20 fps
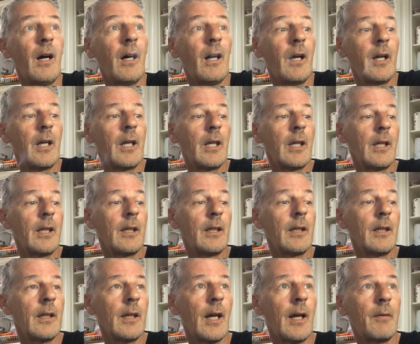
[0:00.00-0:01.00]
I
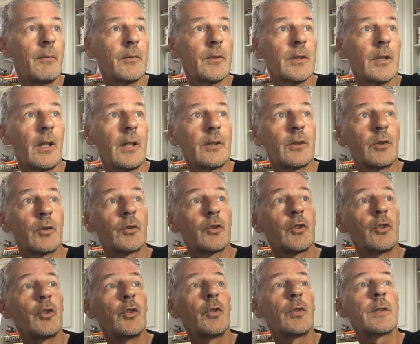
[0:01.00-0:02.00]
am entitled
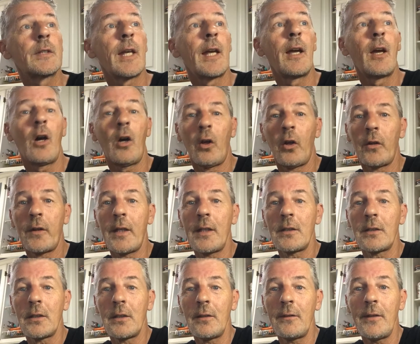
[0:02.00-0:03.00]
to use their holiday
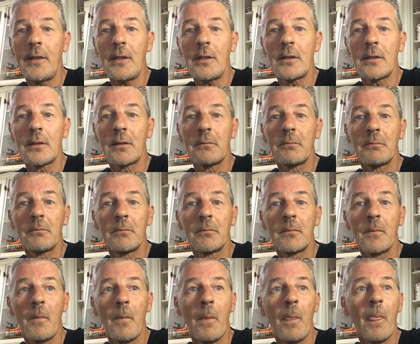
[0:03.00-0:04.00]
service.
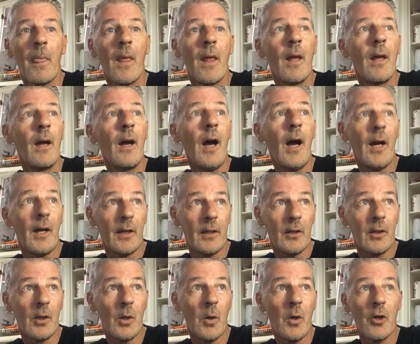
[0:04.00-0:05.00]
I
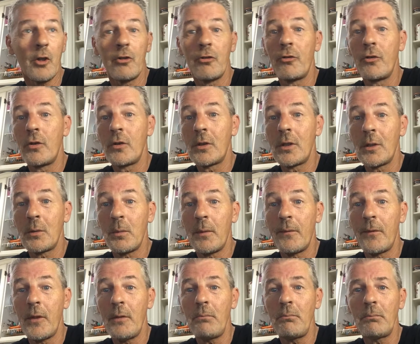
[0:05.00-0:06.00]
can go on cruises
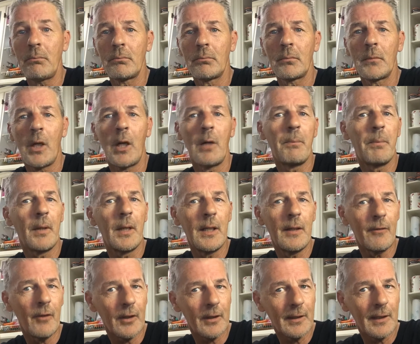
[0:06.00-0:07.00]
with them. I
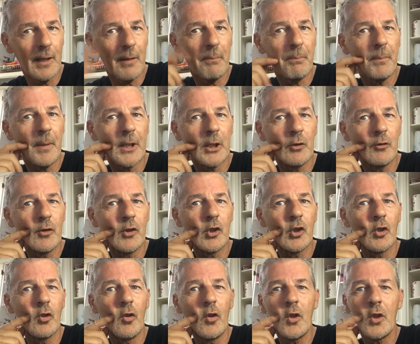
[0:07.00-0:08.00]
believe I can get better
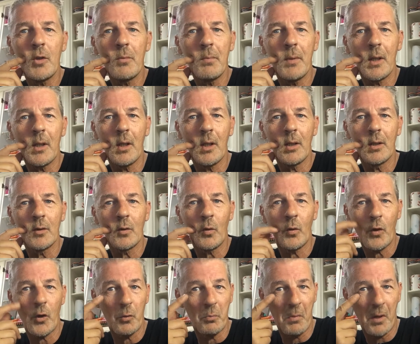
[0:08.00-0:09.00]
insurance because
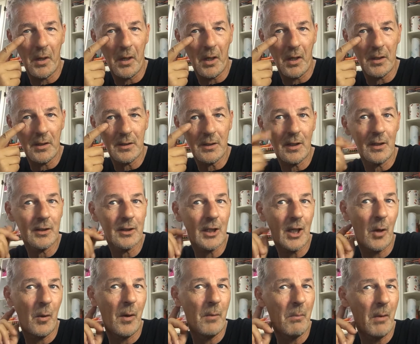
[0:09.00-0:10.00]
although my eyesight's
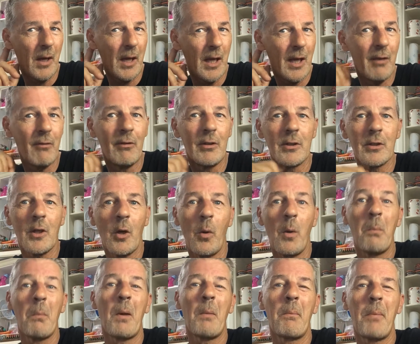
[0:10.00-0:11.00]
going, my hearing's
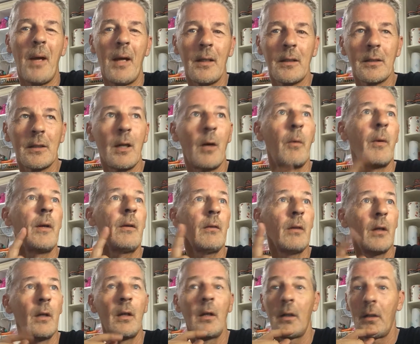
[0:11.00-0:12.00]
going, my back's going,
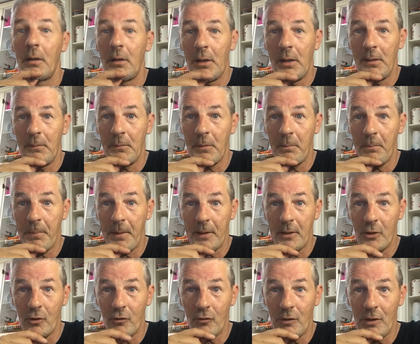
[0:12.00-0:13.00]
I'm a
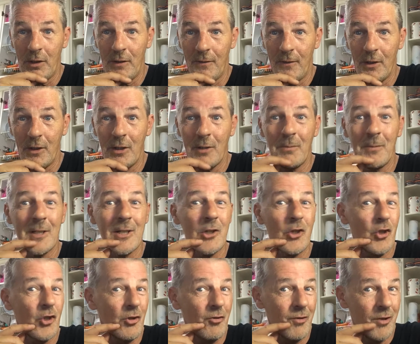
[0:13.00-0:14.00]
better driver, so my
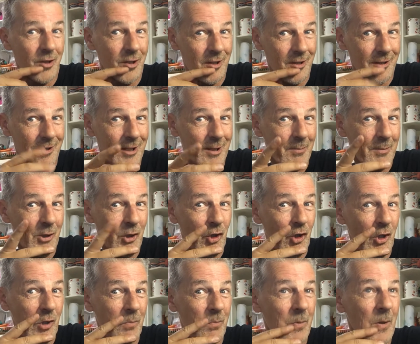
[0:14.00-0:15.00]
insurance is going to be
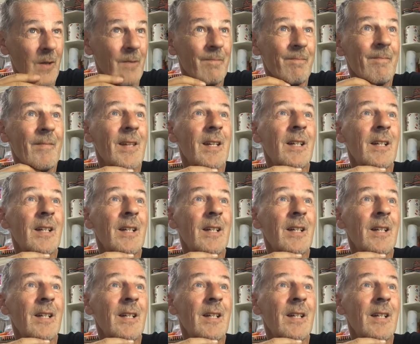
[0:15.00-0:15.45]
cheaper.